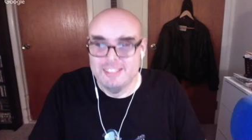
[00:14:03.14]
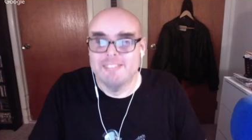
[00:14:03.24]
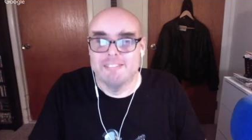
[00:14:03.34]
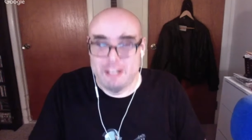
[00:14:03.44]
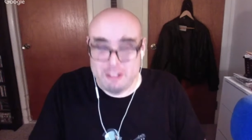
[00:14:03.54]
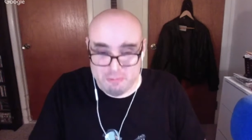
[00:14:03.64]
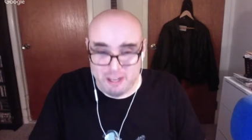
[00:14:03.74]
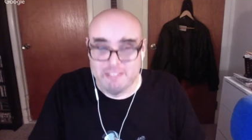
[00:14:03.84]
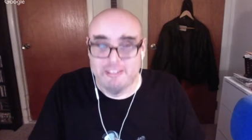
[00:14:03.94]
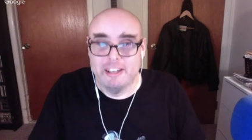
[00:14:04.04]
Written
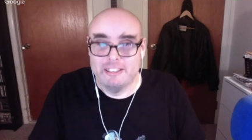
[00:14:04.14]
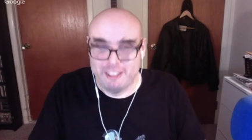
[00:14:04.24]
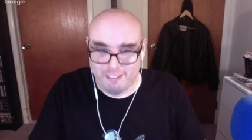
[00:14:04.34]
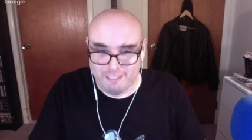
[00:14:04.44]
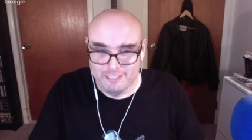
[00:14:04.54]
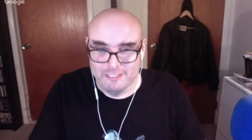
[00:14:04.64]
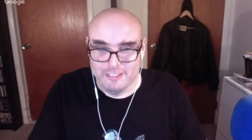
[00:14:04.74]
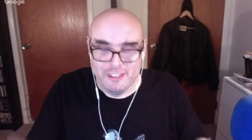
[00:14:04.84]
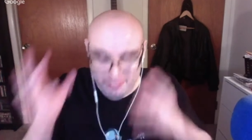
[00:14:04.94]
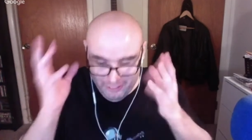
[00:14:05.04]
by Ray Charles,
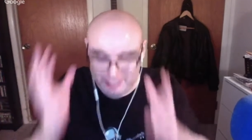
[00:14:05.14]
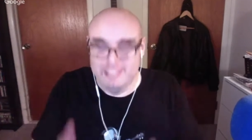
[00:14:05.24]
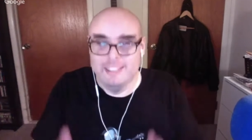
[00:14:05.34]
the